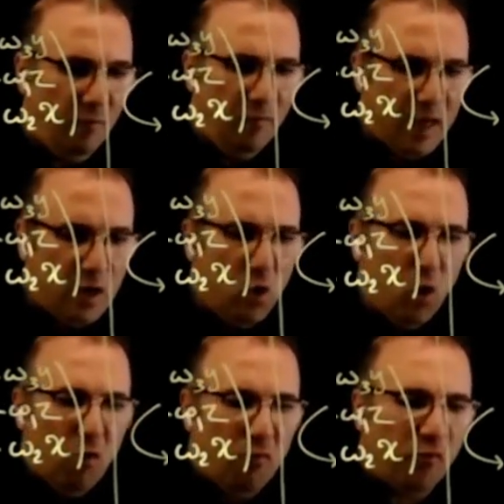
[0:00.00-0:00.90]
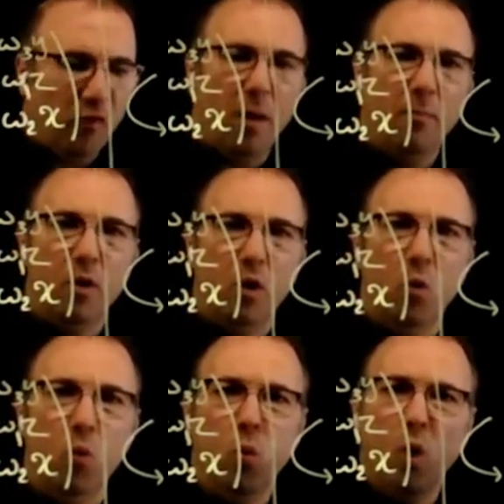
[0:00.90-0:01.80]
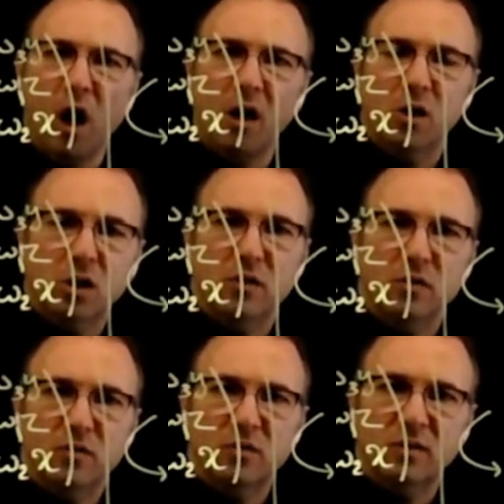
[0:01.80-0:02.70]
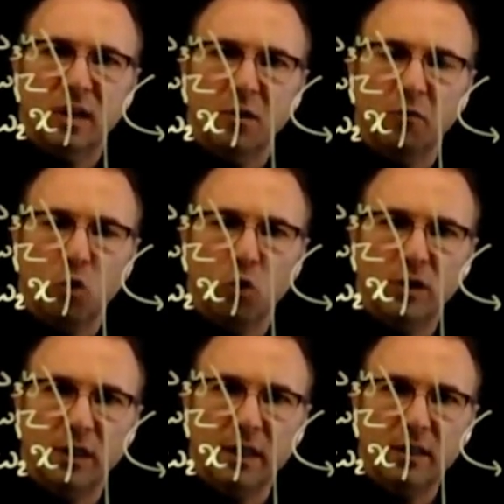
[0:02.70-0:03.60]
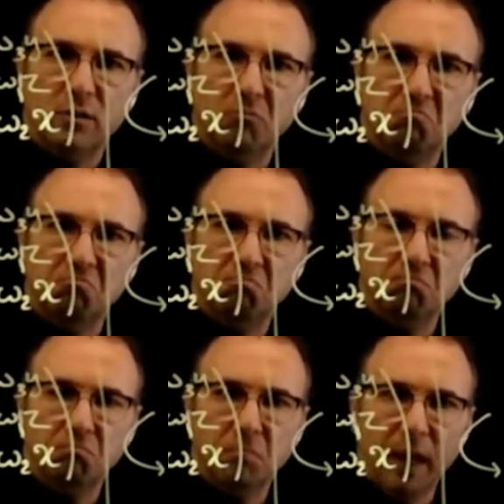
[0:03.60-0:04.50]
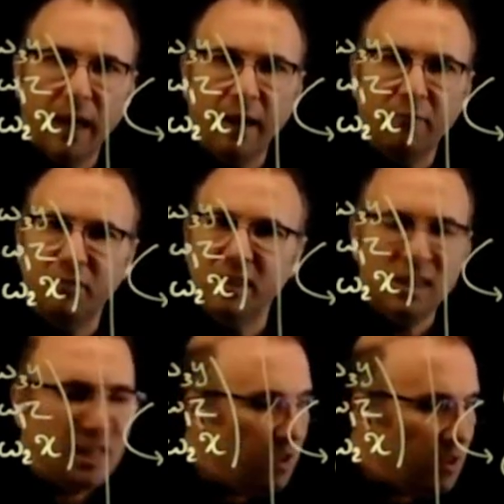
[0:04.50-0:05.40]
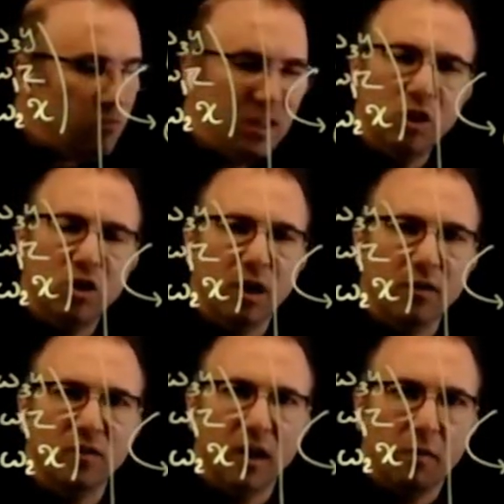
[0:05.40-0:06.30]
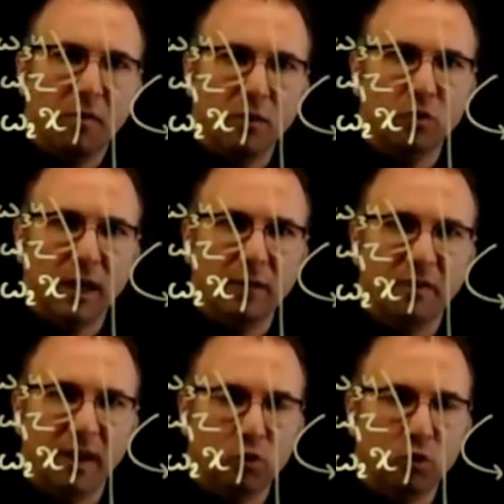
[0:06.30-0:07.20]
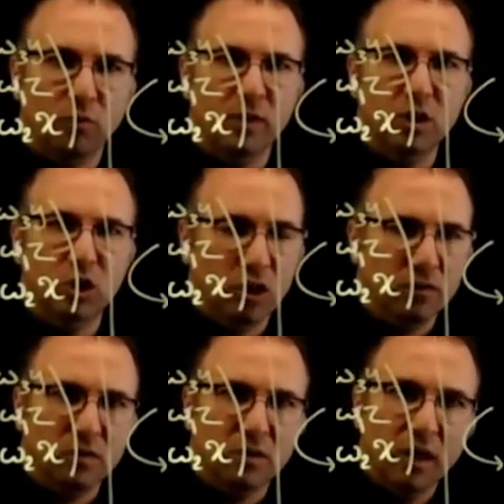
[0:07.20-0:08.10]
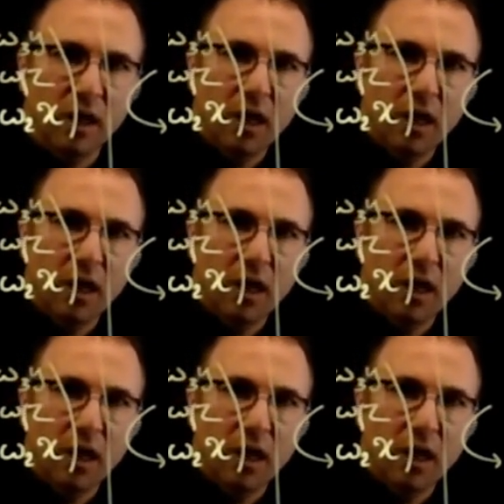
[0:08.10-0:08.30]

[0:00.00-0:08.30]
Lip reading: We go from one set of coordinates and we does nothing to that vector. We just